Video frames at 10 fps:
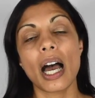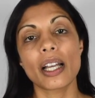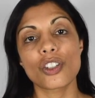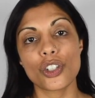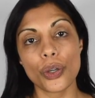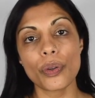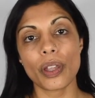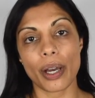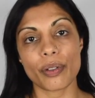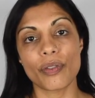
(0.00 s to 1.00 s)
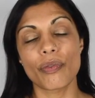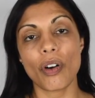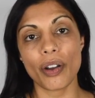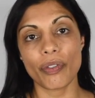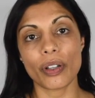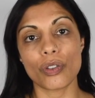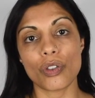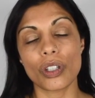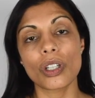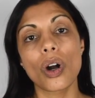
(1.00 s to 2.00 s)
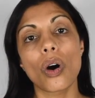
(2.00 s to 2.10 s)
and £2,500